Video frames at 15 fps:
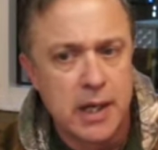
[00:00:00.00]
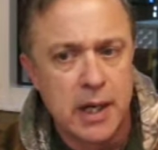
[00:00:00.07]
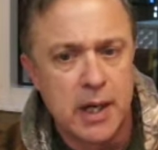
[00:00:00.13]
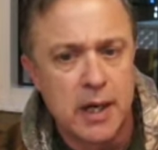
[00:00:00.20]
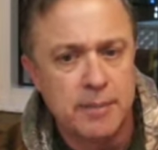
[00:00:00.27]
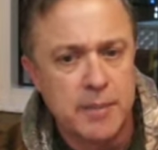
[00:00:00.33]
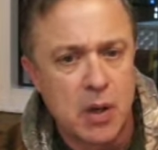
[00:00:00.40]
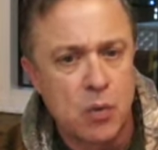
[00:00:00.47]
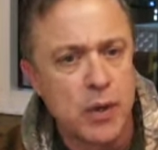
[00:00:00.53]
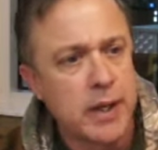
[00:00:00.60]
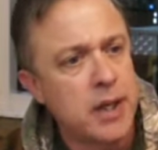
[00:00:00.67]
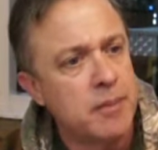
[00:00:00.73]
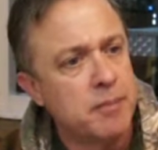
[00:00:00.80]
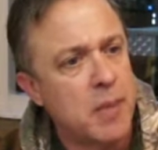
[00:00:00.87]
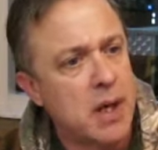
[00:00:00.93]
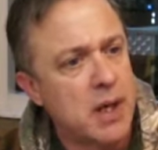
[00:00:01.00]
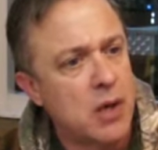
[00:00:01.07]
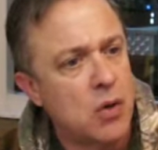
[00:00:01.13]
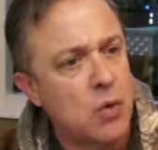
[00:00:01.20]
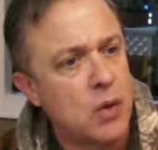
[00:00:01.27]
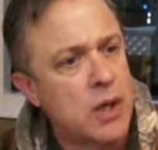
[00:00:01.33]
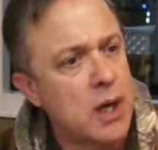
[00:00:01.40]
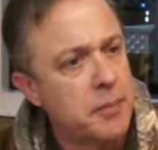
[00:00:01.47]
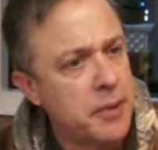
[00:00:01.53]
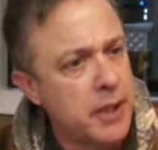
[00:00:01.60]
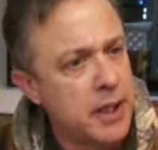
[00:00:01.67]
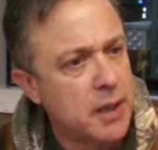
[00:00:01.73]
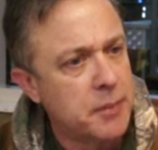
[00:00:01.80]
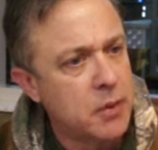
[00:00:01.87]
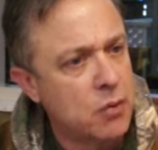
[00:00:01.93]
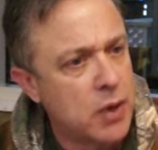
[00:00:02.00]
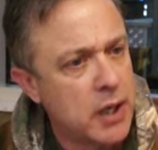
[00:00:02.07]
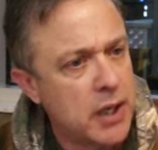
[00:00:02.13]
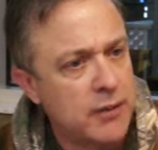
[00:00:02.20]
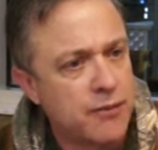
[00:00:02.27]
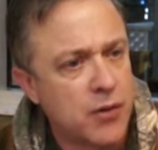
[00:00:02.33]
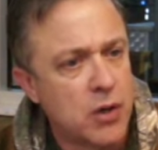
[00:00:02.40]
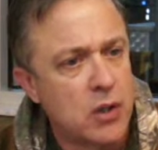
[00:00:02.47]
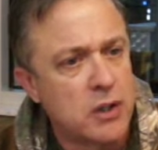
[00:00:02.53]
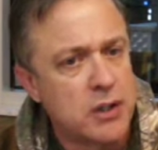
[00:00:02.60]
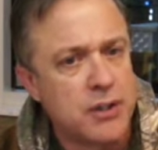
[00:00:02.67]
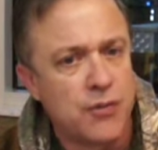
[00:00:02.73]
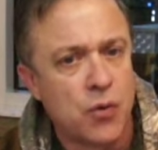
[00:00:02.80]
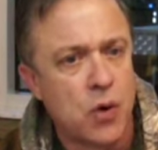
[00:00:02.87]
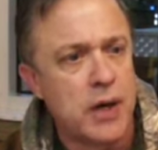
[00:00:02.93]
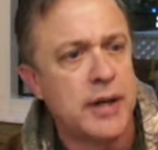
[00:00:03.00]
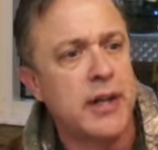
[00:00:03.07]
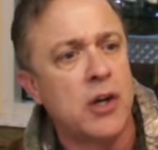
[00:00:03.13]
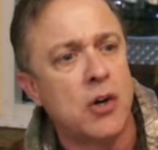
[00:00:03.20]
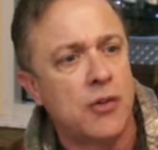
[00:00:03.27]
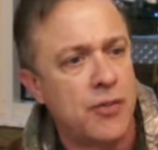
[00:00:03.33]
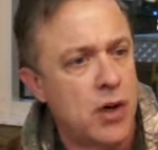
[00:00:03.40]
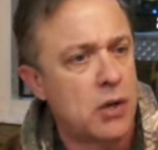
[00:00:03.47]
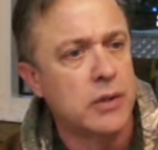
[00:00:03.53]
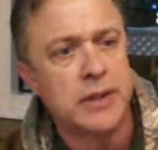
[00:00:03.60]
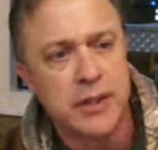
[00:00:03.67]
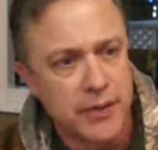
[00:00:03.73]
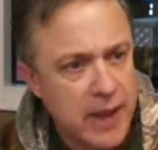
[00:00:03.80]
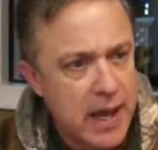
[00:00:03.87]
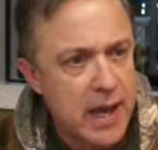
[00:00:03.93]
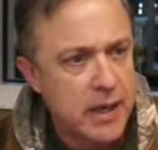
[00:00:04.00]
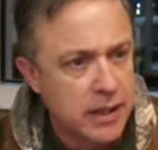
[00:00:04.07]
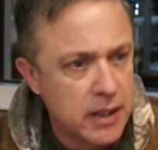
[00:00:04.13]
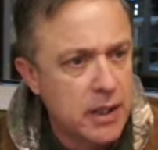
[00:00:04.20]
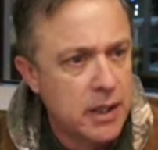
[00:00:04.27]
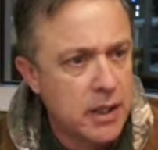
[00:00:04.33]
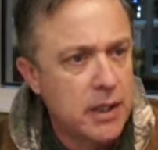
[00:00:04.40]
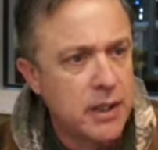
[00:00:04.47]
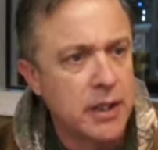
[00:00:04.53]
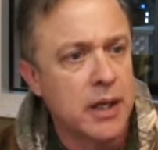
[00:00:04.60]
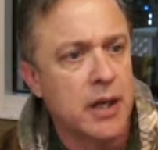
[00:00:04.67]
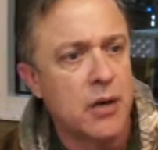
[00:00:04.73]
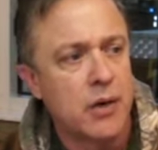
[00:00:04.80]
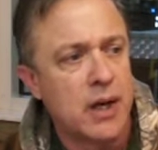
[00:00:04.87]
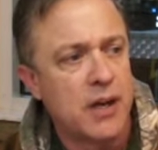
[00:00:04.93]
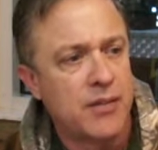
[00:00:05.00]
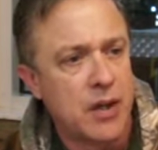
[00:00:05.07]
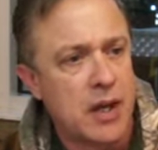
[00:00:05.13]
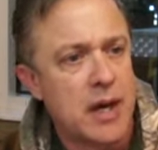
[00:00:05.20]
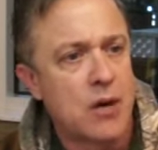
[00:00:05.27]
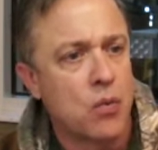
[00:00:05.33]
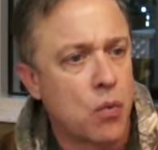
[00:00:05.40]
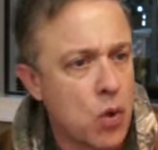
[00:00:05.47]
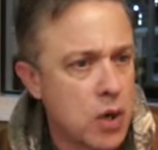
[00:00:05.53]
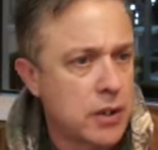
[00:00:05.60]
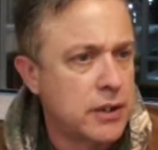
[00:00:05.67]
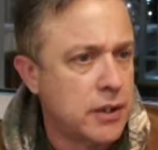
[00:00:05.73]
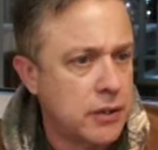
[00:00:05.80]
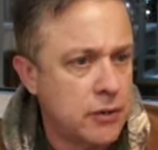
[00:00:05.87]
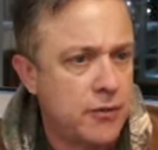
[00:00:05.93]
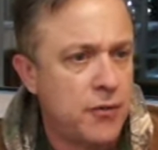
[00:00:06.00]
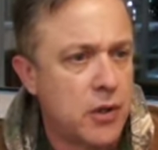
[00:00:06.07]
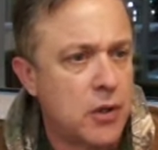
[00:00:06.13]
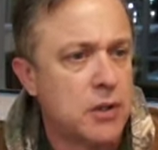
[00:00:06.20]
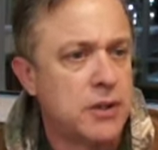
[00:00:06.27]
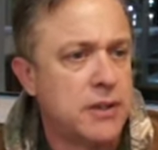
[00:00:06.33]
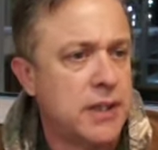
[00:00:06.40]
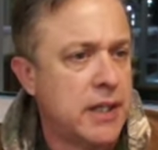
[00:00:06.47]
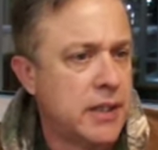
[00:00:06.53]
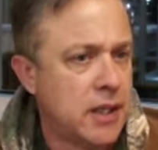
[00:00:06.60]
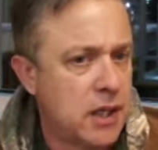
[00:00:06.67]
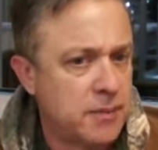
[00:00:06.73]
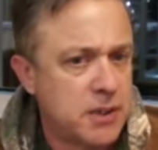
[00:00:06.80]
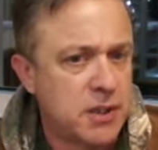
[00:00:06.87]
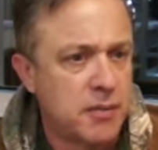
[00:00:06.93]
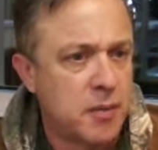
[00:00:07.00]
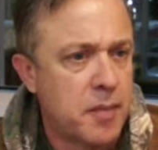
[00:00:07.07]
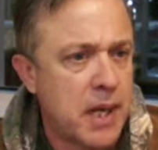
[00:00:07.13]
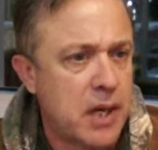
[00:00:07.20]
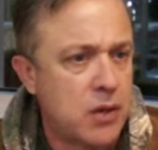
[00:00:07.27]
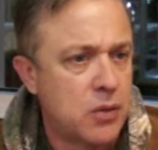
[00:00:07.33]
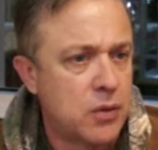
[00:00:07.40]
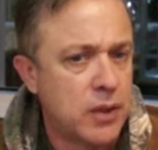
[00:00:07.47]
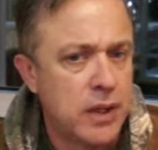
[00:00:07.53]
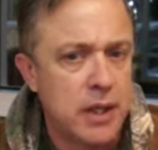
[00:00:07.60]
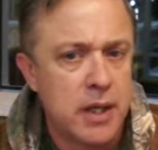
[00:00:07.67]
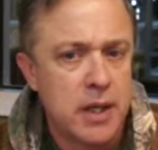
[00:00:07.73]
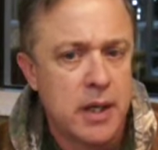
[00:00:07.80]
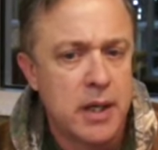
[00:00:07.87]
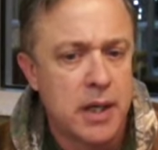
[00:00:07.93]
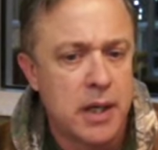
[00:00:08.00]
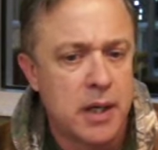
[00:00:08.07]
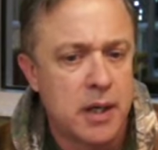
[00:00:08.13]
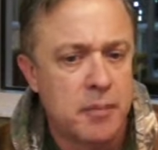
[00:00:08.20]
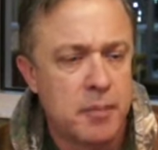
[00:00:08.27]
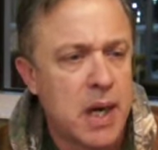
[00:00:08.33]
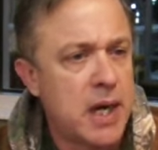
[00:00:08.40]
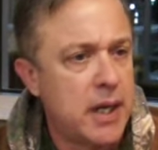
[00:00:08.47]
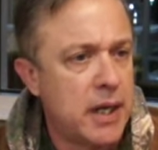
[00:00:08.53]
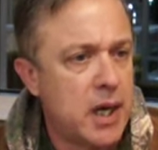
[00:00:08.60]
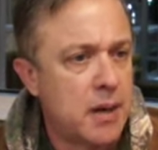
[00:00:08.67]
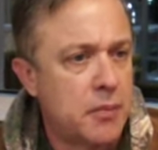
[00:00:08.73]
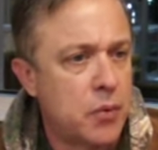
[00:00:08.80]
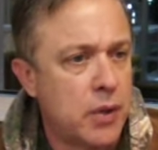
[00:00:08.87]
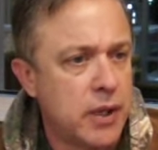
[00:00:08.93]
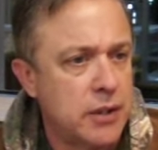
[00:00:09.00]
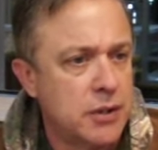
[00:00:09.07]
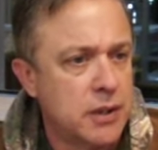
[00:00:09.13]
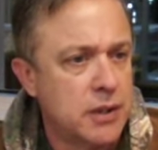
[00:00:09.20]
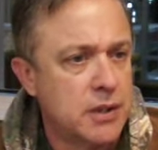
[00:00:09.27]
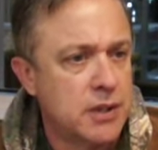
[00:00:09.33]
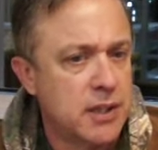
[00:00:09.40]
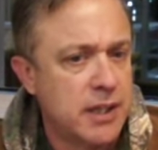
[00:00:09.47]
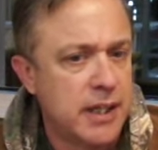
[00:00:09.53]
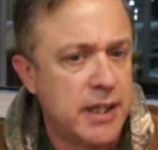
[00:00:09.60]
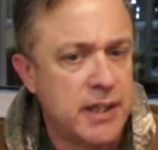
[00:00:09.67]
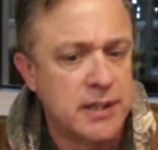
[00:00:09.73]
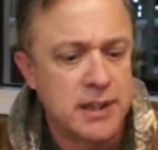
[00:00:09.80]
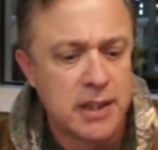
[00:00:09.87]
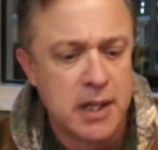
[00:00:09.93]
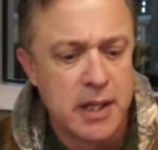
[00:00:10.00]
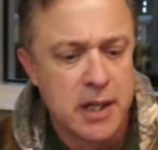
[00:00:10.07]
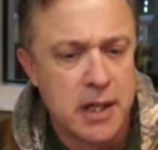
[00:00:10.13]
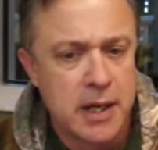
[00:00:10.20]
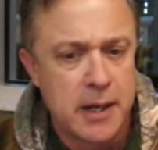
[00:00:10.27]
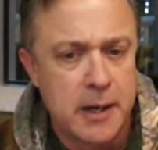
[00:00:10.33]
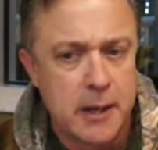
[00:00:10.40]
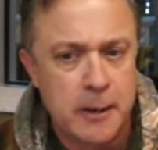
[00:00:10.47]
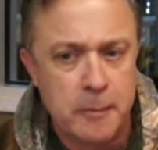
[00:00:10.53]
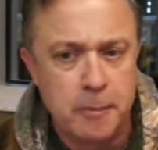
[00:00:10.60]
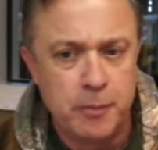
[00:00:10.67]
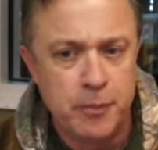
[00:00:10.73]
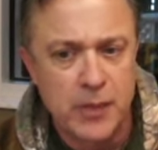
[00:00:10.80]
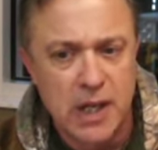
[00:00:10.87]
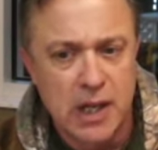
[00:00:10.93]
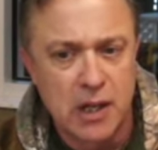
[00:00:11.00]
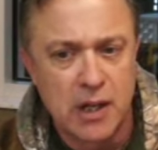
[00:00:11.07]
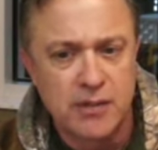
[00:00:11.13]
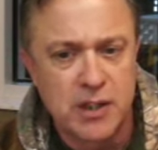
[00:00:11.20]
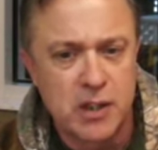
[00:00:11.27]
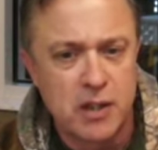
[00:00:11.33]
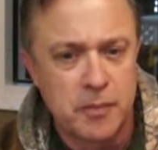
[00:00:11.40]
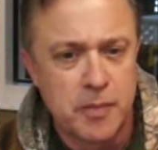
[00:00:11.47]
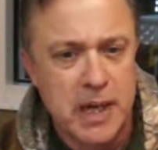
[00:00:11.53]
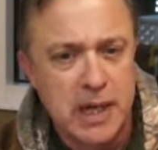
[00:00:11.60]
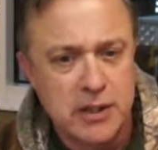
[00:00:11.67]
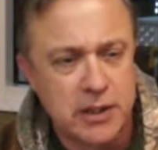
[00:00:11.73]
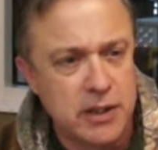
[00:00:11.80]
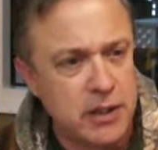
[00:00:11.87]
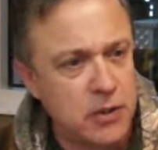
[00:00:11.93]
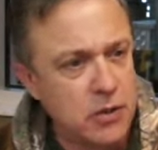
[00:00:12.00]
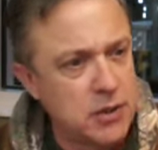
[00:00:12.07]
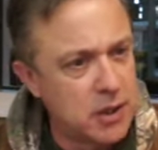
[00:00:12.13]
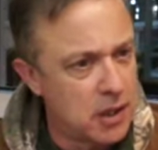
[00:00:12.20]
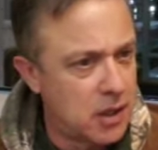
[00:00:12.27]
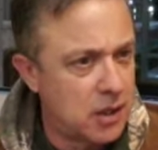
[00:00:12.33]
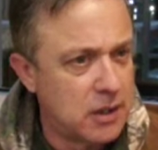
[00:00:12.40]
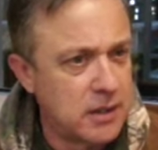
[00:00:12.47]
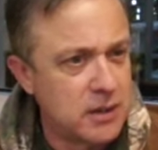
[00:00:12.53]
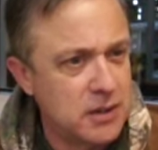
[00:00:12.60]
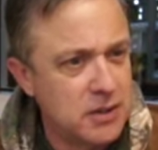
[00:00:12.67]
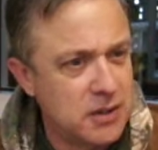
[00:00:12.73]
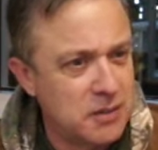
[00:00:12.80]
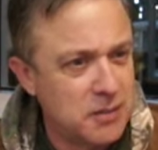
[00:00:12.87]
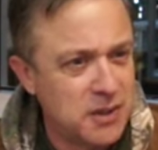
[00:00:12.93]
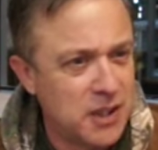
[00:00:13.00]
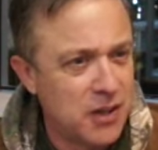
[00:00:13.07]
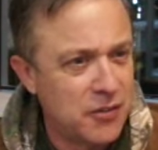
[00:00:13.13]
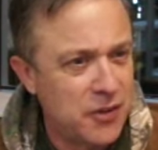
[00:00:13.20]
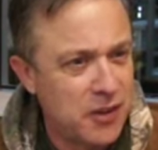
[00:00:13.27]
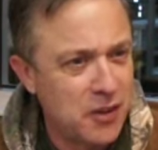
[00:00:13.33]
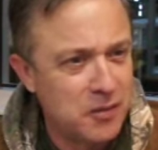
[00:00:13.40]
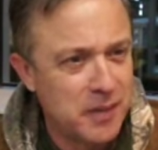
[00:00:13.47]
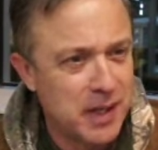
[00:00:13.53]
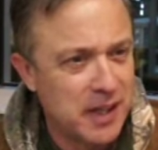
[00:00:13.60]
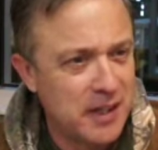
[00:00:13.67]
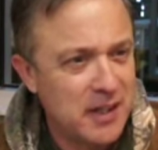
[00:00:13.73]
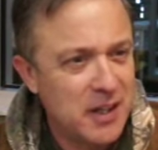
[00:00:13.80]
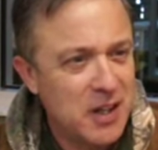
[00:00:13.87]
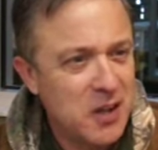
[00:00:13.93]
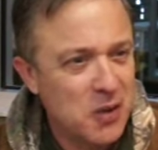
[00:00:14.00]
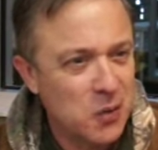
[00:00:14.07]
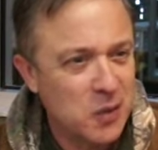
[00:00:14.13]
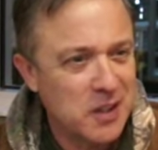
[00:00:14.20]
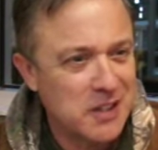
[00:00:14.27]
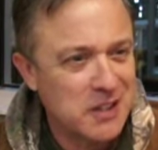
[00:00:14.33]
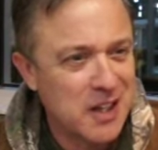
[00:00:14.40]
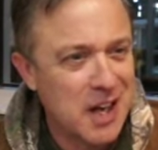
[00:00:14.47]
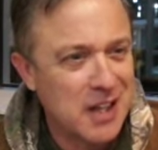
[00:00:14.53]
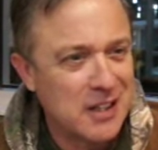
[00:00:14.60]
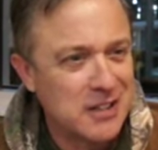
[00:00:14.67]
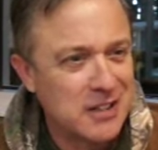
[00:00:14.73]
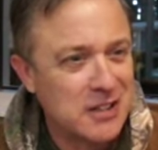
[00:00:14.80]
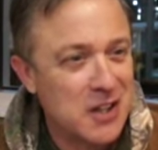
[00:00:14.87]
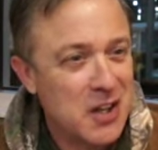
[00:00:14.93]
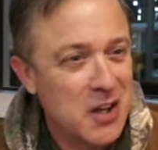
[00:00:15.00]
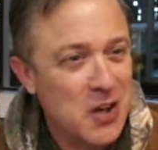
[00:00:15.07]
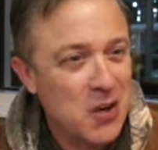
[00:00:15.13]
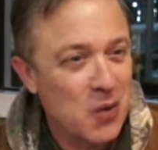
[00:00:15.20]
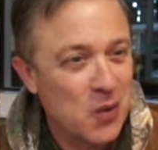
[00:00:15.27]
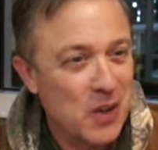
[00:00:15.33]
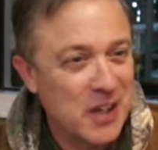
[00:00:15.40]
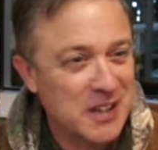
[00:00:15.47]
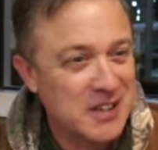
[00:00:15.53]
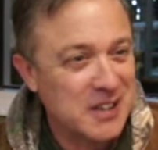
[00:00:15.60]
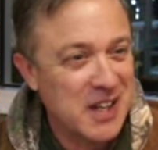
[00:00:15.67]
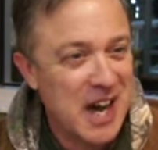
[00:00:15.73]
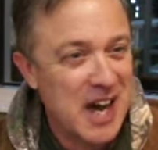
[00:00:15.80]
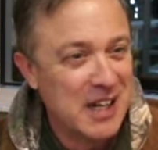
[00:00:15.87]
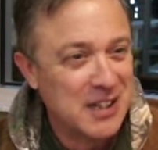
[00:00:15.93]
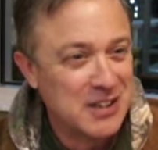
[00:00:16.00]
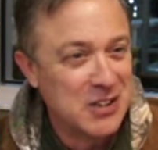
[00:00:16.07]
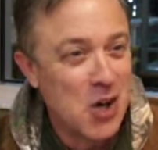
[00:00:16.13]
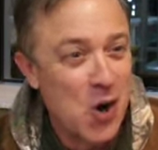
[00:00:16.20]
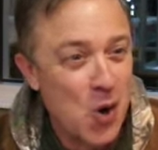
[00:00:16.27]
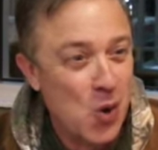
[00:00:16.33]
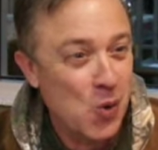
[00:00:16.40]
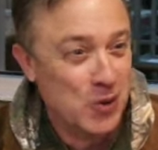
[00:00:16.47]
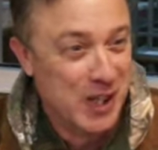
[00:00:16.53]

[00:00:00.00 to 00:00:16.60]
I want to get my whole company up and running first before I delve all into that, and I have a lot of work to do first, setting up some of my own mining operations and things. I'd love to come back to Utah and do some stuff here, man, when it's not as cold.